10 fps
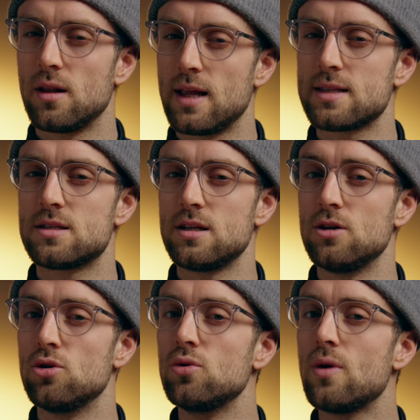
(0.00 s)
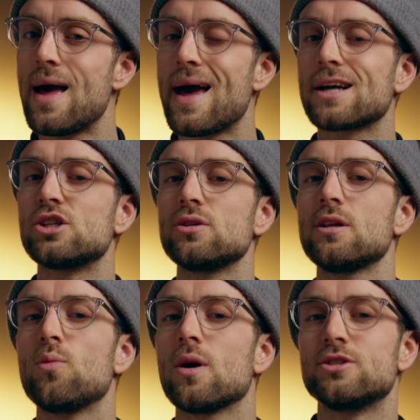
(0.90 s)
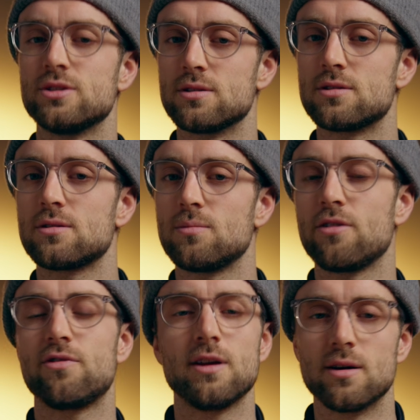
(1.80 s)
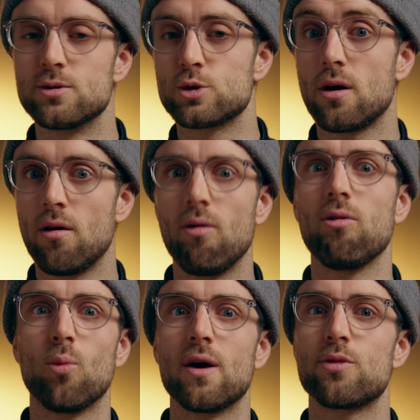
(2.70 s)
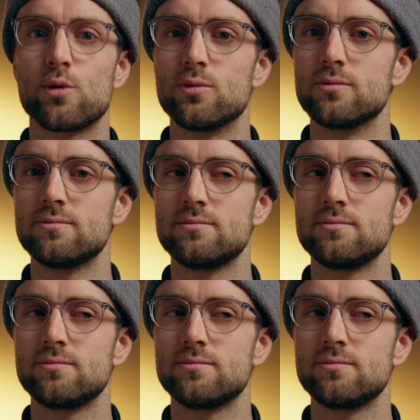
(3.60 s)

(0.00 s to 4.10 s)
Let's see who actually watches my videos all the way through.